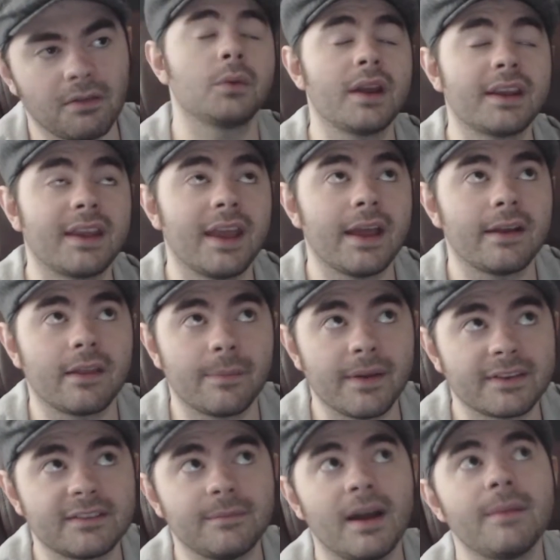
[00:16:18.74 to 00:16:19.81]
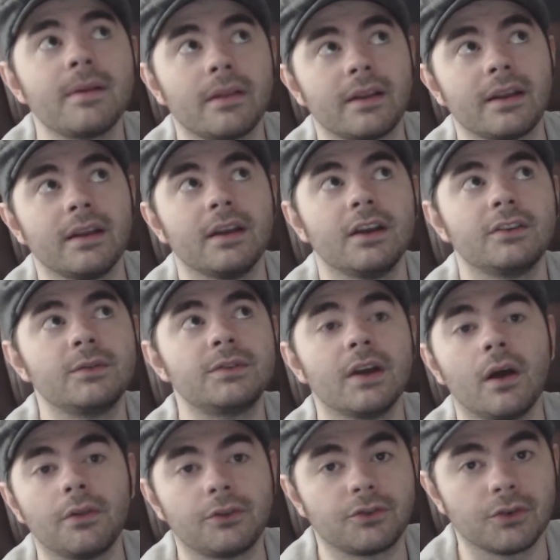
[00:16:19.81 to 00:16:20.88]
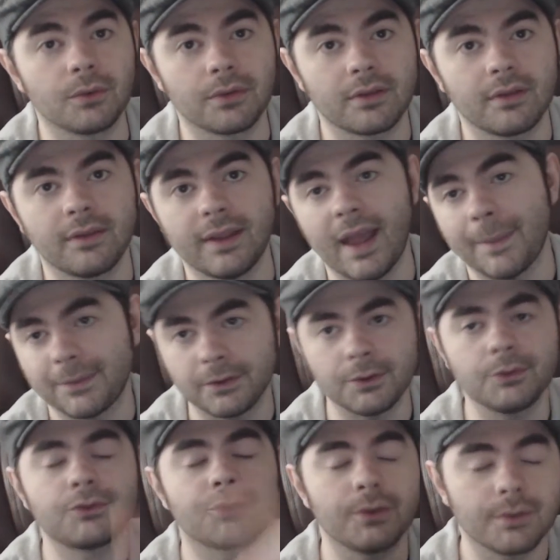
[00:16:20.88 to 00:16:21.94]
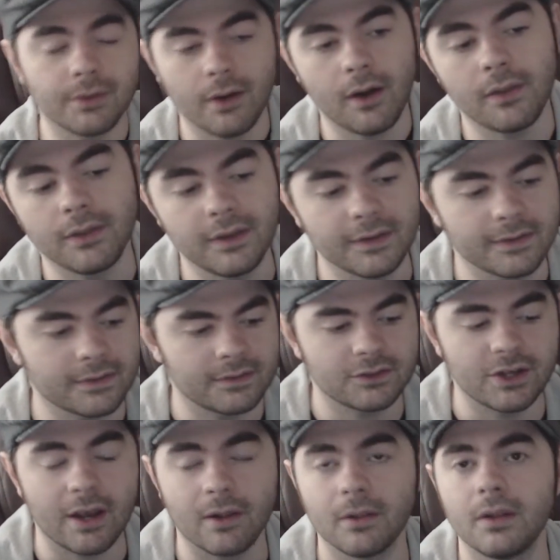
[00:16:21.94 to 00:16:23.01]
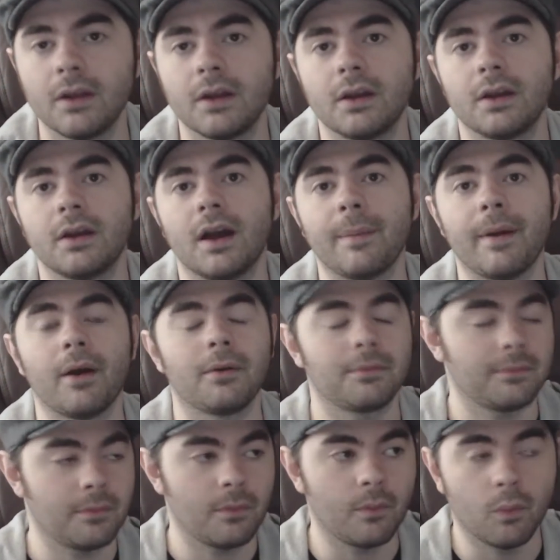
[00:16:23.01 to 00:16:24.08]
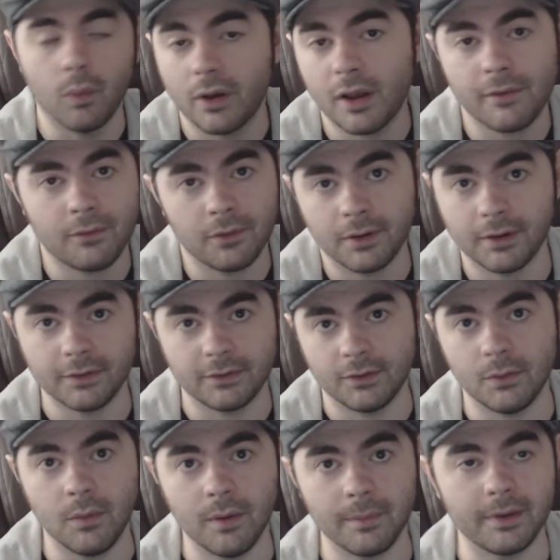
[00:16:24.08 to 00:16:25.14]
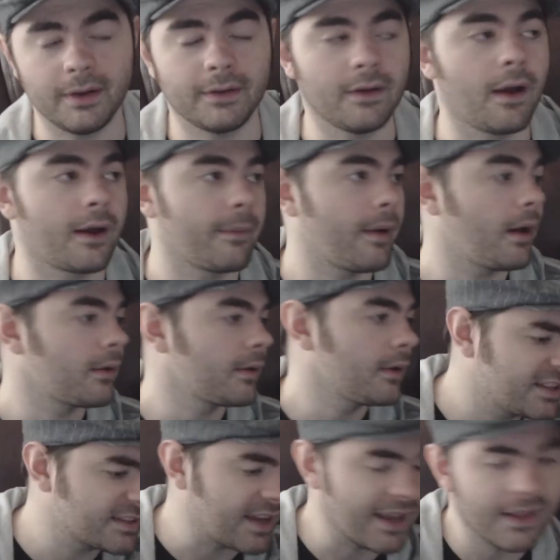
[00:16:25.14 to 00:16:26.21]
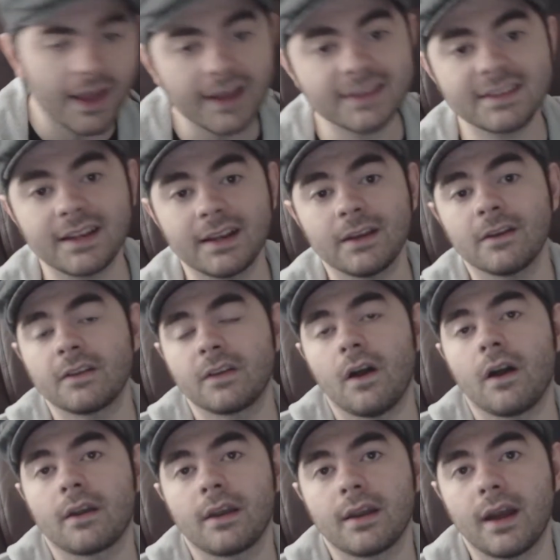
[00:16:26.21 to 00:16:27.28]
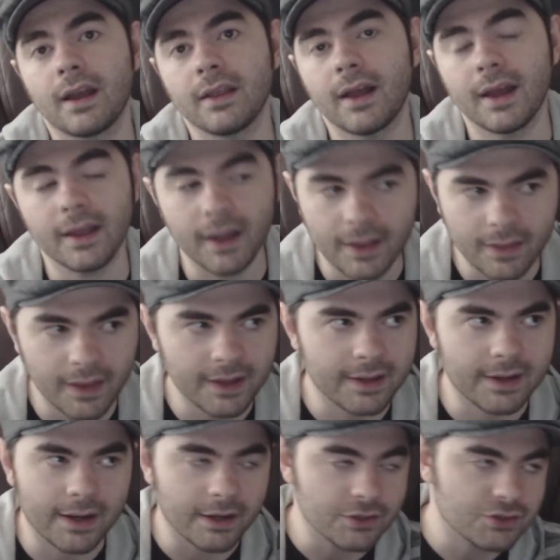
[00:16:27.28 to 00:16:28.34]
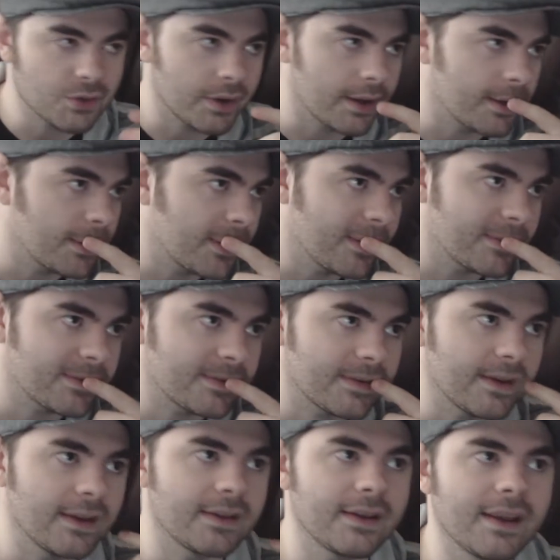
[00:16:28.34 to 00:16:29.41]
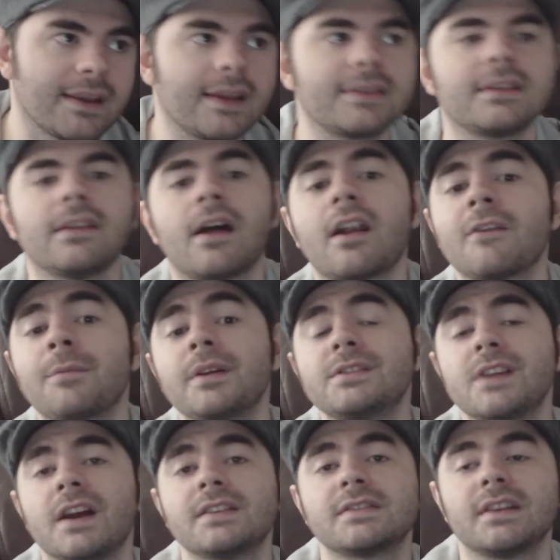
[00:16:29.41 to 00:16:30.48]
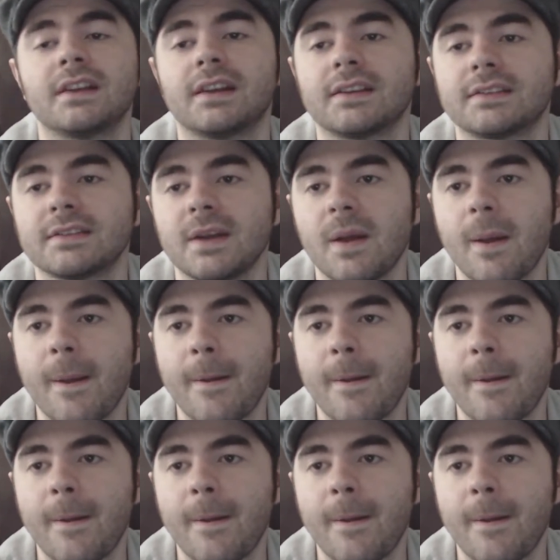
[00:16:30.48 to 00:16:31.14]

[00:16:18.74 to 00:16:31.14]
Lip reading: do what I can to the best of my ability to tell the truth, the absolute truth on this channel about whatever it is you want me to talk about. Because I like sitting here talking. I like it. I enjoy it. It gets a lot off my chest, and it gets